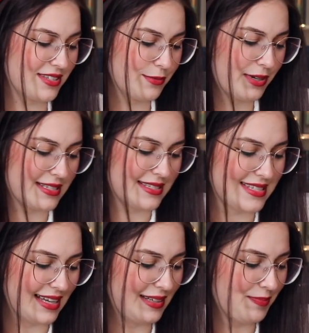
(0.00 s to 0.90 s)
to see what is
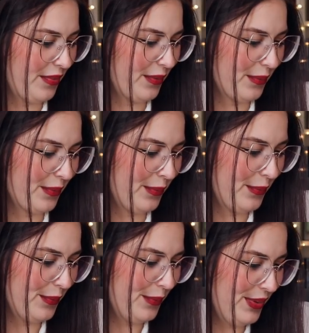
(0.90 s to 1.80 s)
inside. So
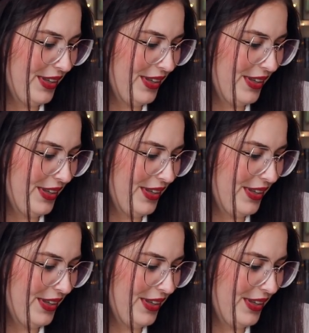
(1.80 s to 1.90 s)
cool!